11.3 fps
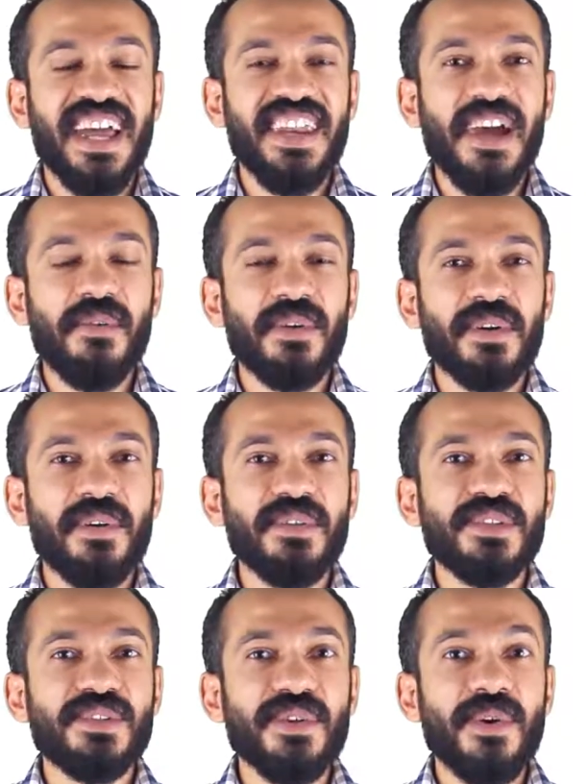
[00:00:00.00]
And now we're
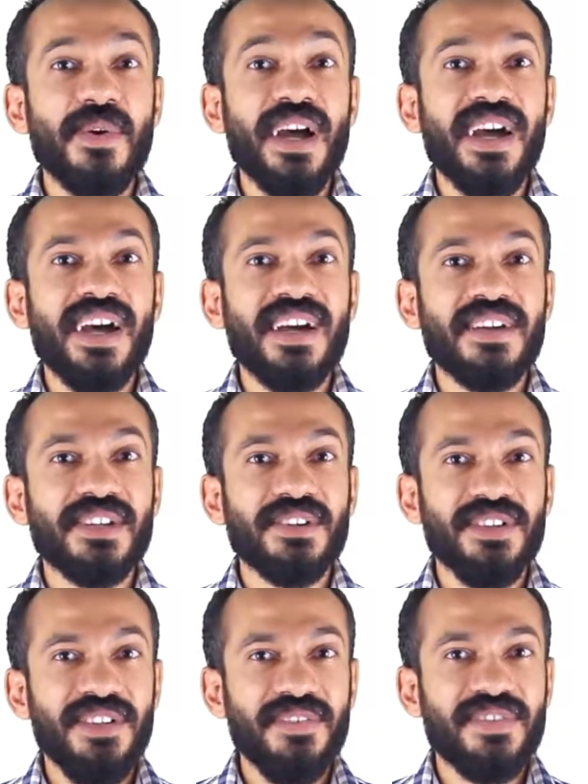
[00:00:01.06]
going to draw a
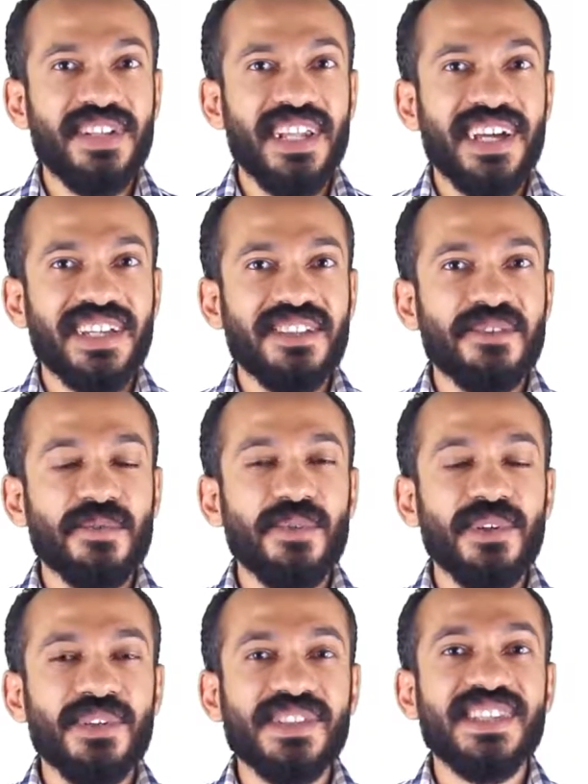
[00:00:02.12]
curved line
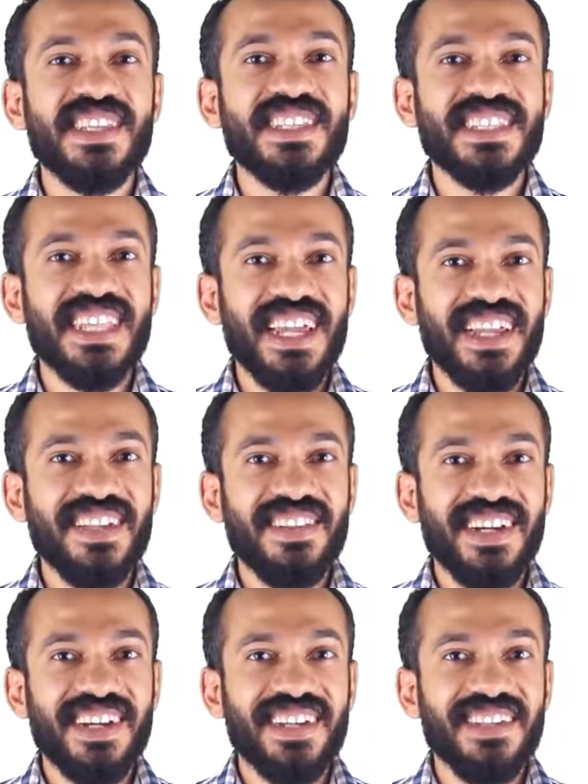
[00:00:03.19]
towards the second
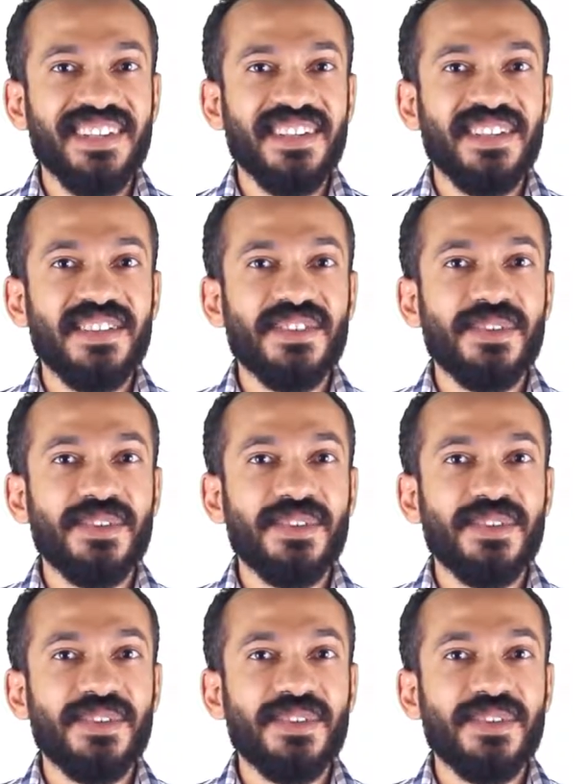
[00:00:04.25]
line